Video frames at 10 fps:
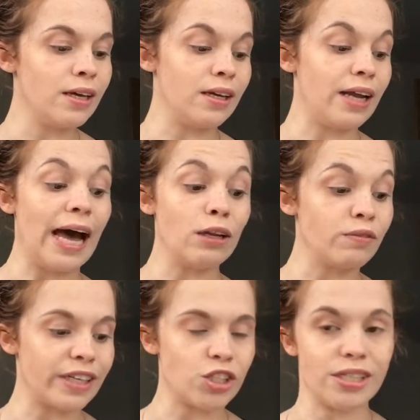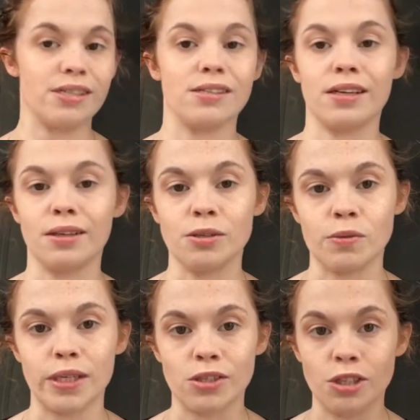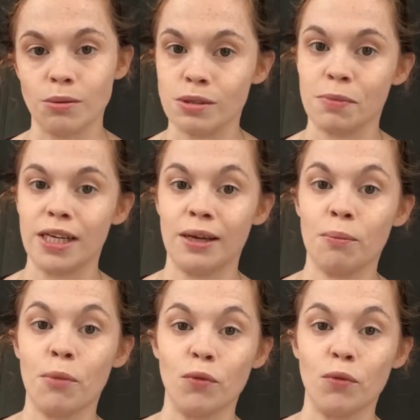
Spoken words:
And I love Ashley Tisdale as well. She was my